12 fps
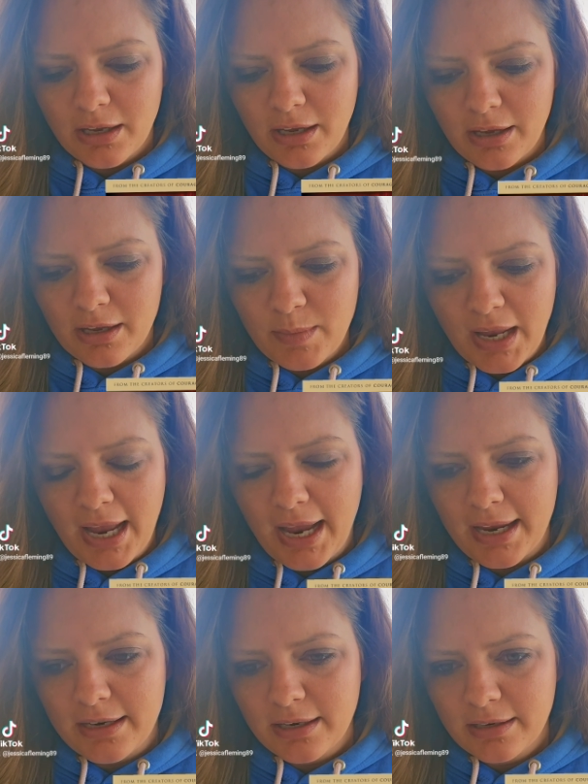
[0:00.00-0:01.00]
um,
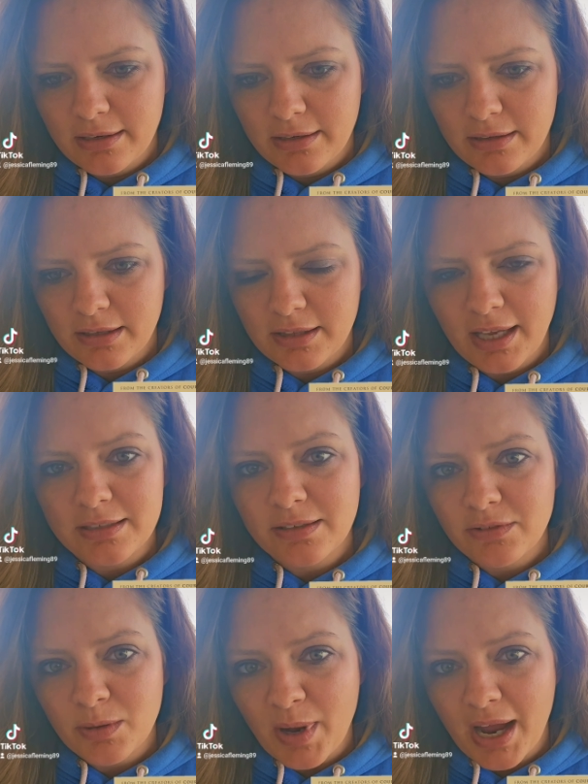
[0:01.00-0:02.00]
add the things
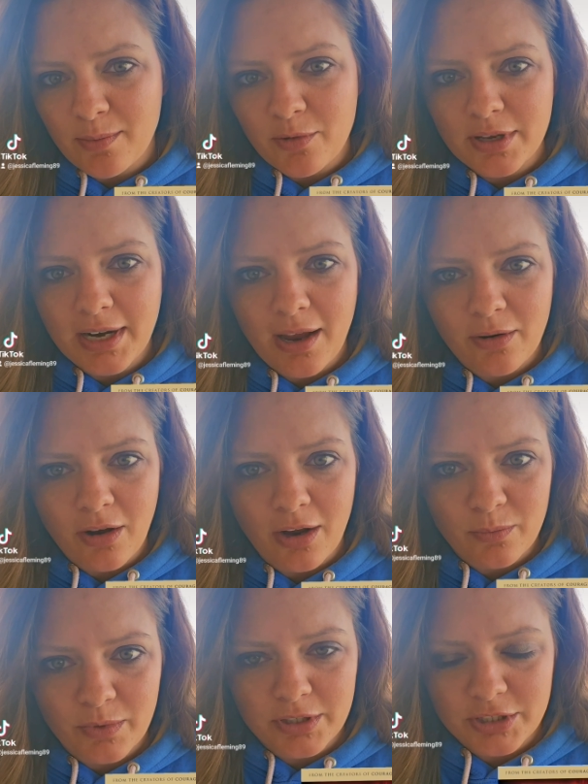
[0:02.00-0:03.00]
of the Bible and how
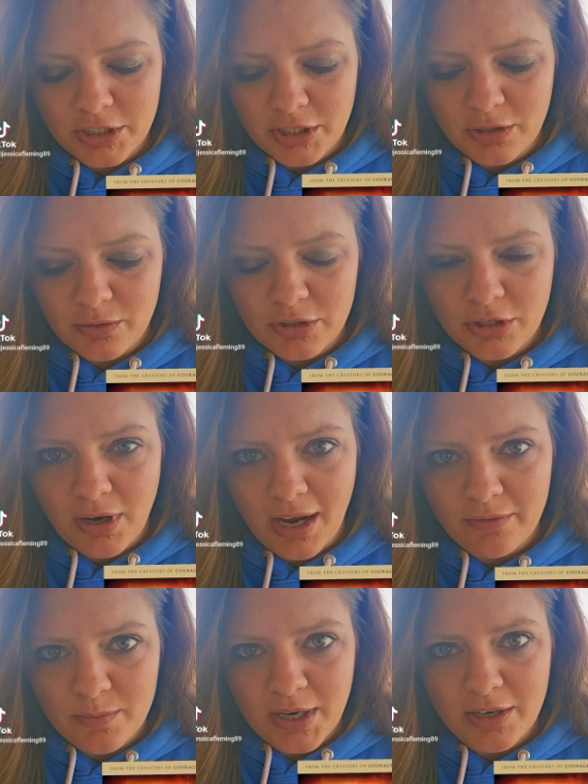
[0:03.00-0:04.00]
God wants you to
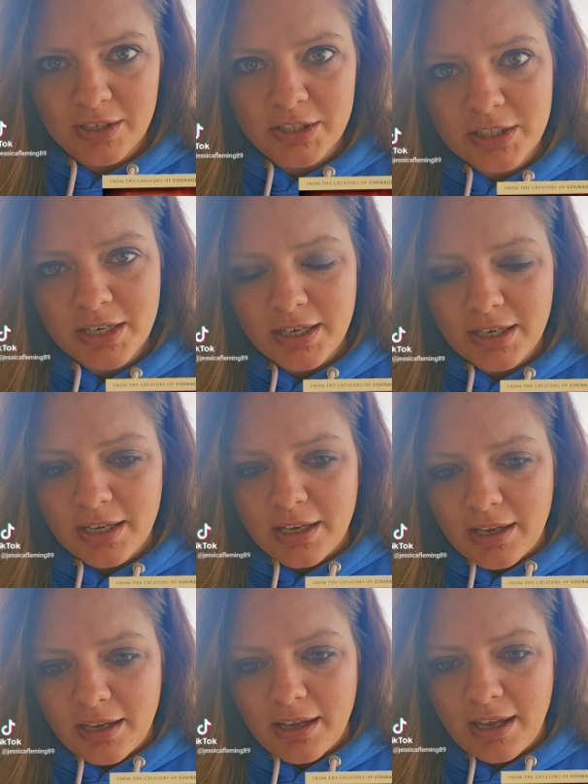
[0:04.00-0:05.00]
have a marriage
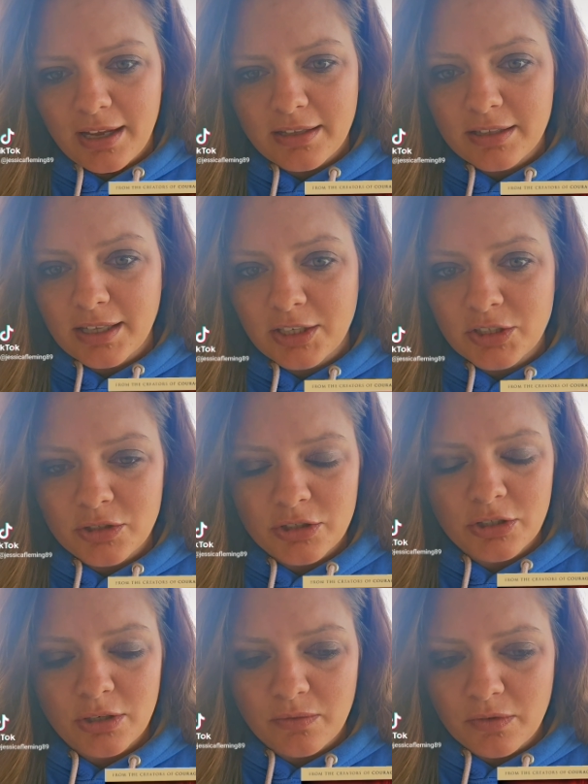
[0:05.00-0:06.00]
and the things you
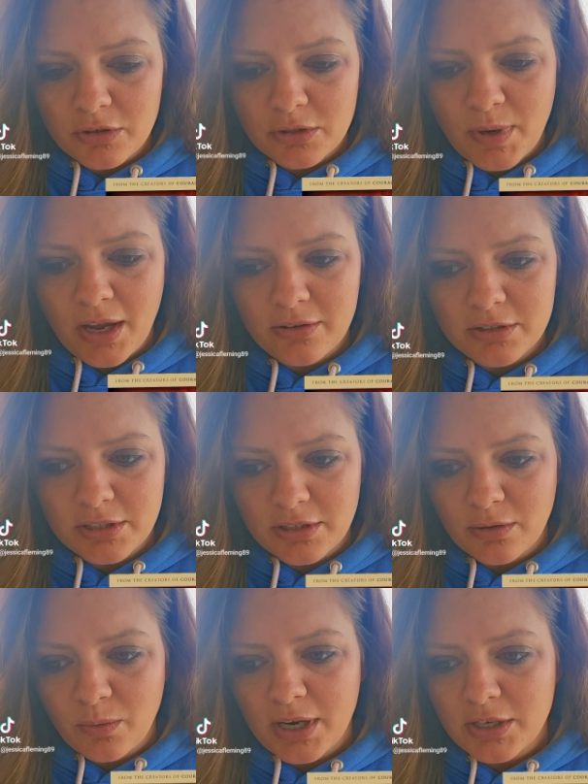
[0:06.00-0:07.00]
should do for your spouse
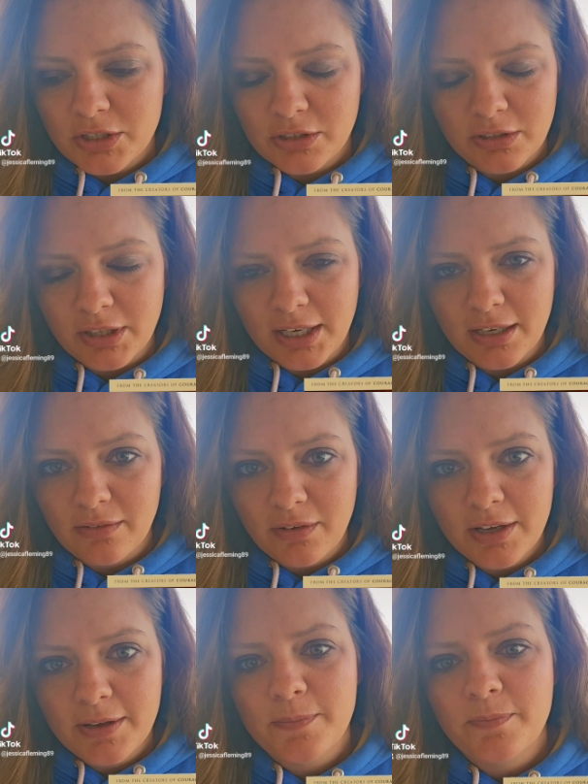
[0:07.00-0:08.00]
and the way you should live.
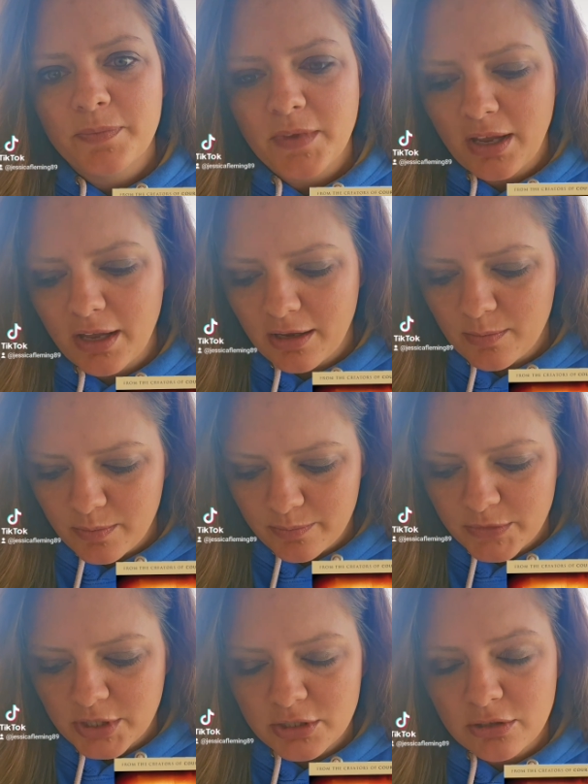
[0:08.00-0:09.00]
Um,
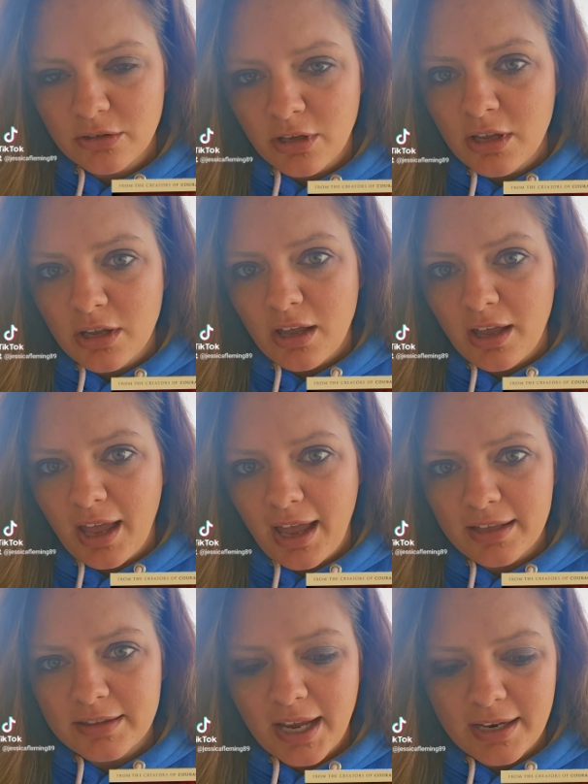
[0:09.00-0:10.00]
just
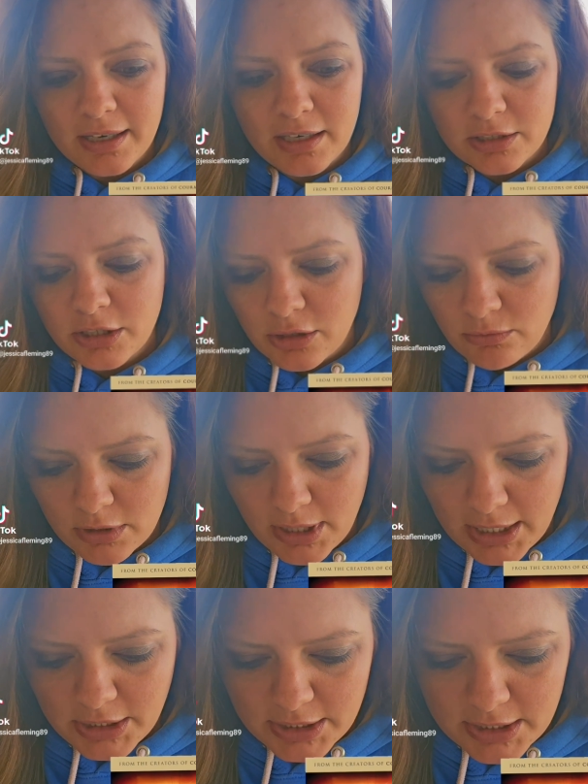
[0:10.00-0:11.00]
add that into your
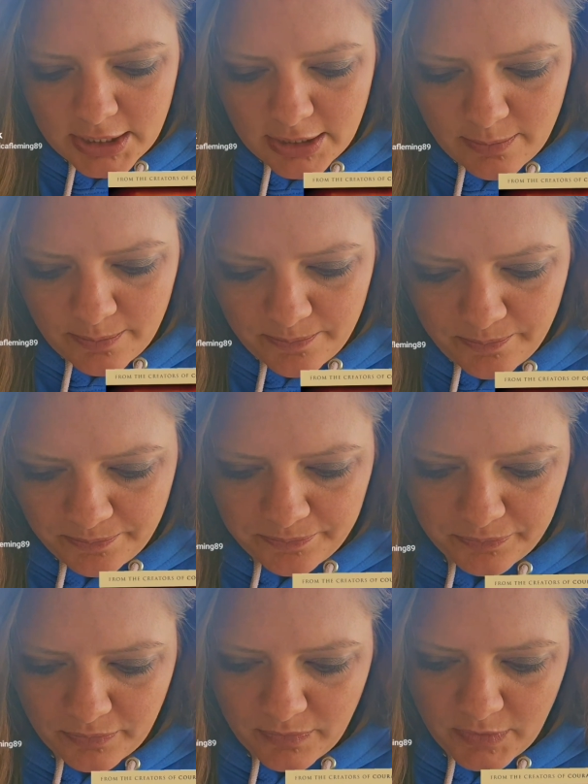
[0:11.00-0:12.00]
relationship.
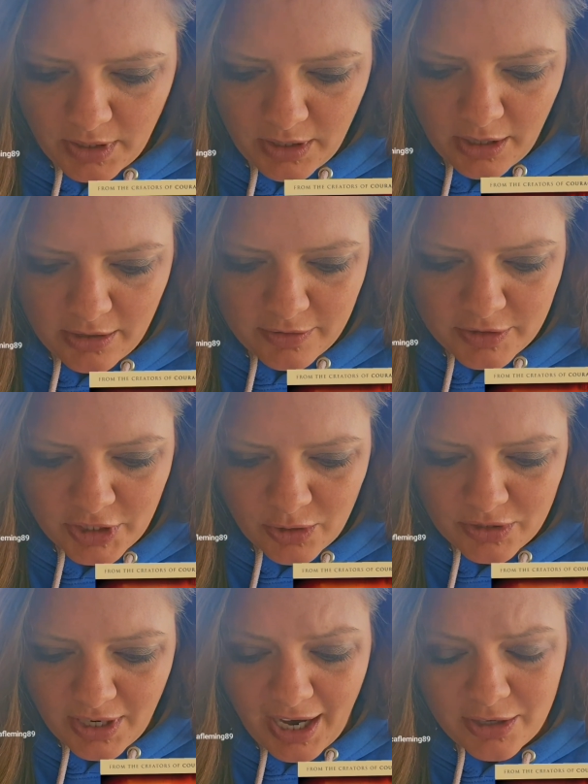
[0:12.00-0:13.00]
Uh, it
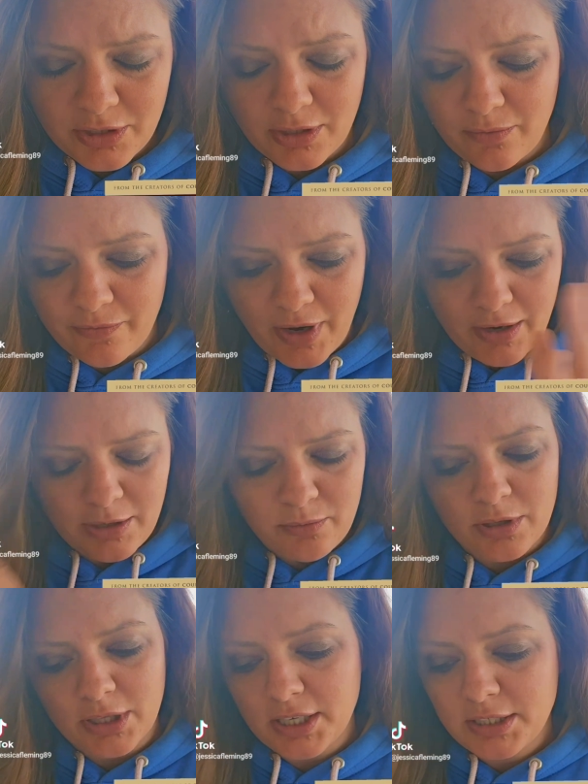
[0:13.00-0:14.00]
shows actually a very
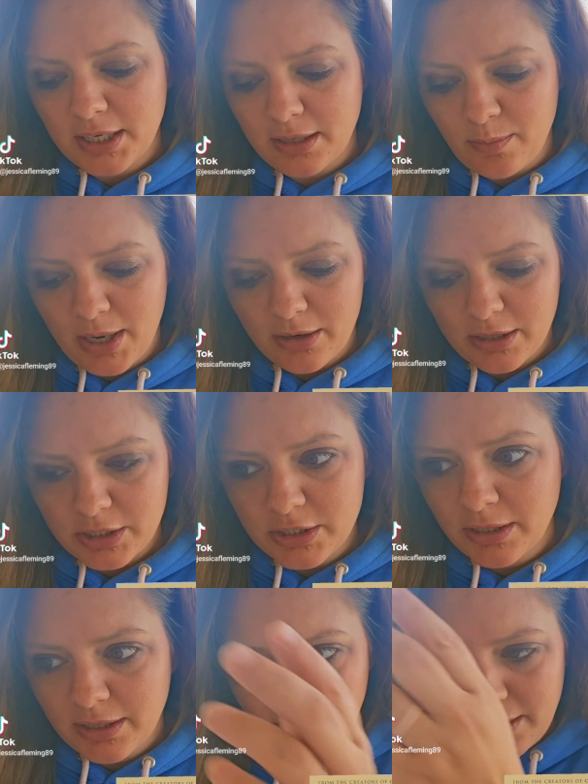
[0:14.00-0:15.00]
realistic marriage.